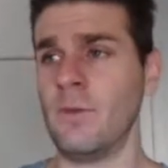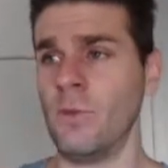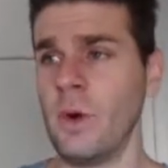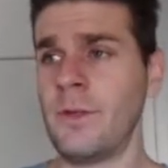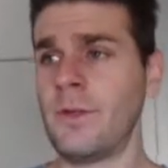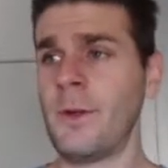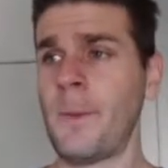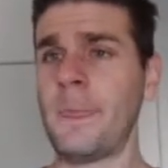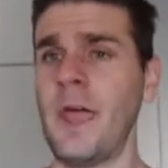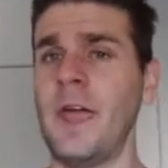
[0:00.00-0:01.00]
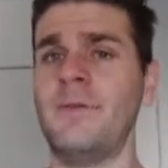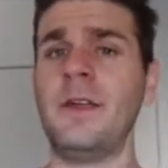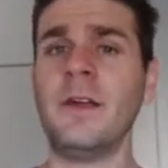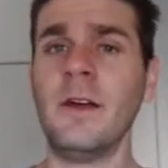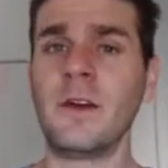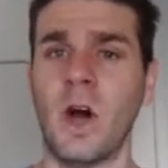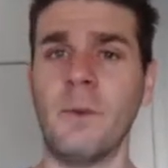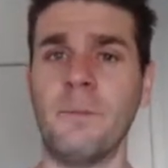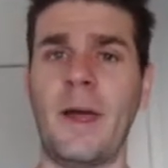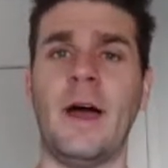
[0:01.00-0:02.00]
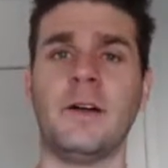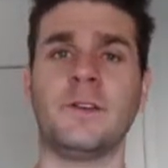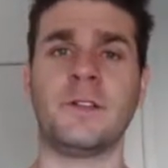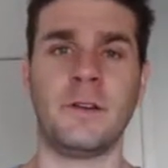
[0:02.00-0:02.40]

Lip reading: with heavy compound,